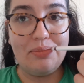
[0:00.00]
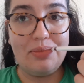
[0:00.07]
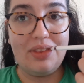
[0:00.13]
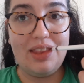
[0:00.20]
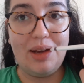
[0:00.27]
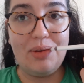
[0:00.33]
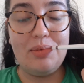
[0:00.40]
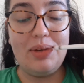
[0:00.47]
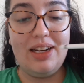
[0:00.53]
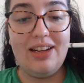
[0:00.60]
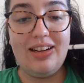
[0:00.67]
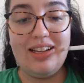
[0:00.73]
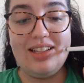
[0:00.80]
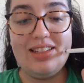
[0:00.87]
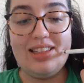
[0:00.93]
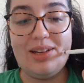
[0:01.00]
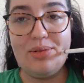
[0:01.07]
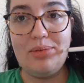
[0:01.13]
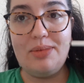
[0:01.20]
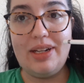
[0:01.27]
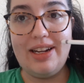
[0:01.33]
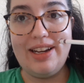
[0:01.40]
That would be nice. That
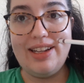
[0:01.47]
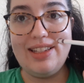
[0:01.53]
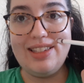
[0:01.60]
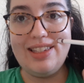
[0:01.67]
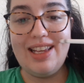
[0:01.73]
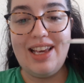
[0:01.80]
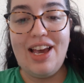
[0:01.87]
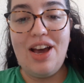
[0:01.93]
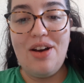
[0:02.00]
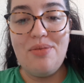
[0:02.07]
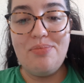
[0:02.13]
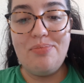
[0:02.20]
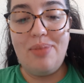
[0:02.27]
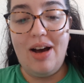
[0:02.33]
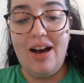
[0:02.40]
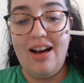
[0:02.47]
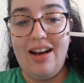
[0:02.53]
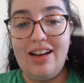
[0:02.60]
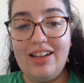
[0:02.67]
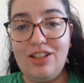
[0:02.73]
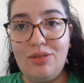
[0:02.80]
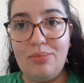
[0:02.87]
would be nice. But
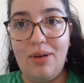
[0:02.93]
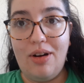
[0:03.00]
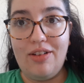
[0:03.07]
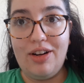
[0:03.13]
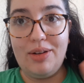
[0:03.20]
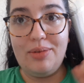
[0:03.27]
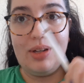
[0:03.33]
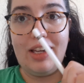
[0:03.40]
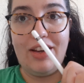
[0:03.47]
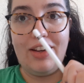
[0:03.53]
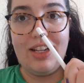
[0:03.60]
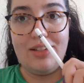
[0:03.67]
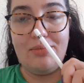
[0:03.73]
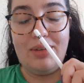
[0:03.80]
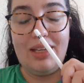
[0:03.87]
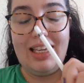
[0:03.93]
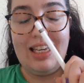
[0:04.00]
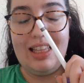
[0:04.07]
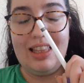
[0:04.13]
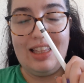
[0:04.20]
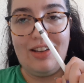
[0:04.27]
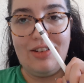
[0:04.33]
tomorrow we're going to be
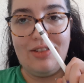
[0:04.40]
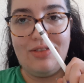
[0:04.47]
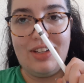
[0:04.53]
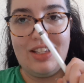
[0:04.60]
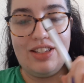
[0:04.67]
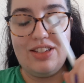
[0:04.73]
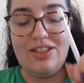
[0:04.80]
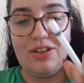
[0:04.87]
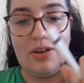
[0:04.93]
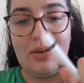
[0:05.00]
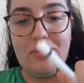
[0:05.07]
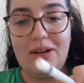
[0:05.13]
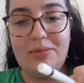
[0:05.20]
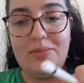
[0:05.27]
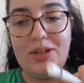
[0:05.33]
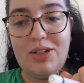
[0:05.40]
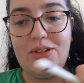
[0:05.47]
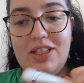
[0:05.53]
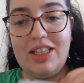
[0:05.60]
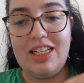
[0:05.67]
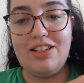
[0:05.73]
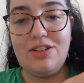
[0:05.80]
in the office, so I might be
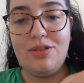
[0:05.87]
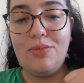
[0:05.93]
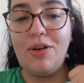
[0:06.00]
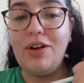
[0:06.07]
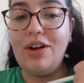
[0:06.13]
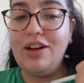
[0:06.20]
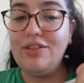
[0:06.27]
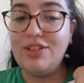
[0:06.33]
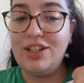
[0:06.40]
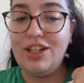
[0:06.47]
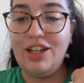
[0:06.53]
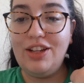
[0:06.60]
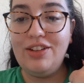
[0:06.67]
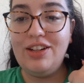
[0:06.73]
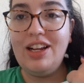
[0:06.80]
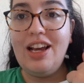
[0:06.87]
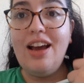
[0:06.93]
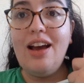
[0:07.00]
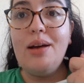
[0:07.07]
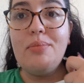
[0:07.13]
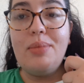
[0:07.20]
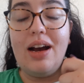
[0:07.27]
doing this tomorrow afternoon.
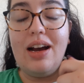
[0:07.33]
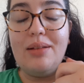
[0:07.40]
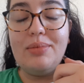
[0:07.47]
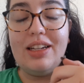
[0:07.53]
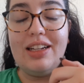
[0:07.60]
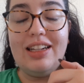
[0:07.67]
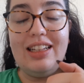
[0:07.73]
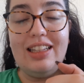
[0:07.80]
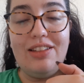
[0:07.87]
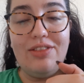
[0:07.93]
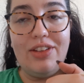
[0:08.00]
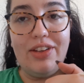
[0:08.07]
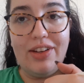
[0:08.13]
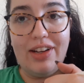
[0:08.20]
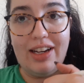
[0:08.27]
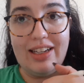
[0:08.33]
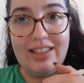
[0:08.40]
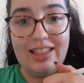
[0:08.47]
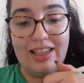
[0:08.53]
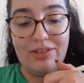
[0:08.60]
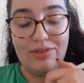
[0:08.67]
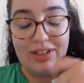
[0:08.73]
But I'm going to leave you guys
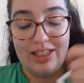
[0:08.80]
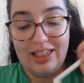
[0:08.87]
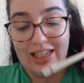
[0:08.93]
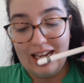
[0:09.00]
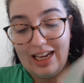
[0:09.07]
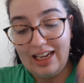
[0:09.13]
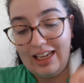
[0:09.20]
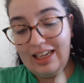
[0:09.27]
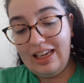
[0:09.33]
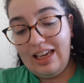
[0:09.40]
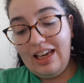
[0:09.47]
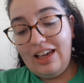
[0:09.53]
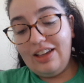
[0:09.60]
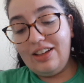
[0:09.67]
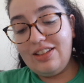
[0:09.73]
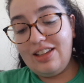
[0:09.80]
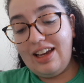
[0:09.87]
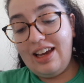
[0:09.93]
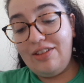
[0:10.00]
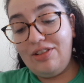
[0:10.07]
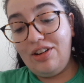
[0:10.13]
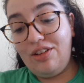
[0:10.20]
here for today because I
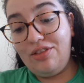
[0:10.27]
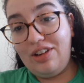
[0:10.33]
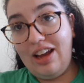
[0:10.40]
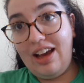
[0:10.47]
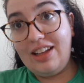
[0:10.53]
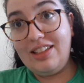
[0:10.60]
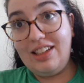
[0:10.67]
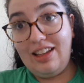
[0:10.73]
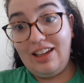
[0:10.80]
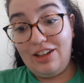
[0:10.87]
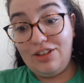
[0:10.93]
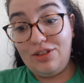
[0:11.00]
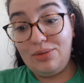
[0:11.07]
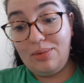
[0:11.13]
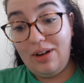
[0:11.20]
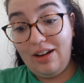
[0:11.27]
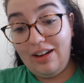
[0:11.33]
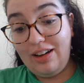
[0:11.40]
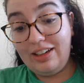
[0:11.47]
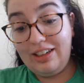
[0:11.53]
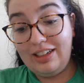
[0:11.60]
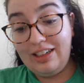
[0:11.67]
have half an hour till I go to work.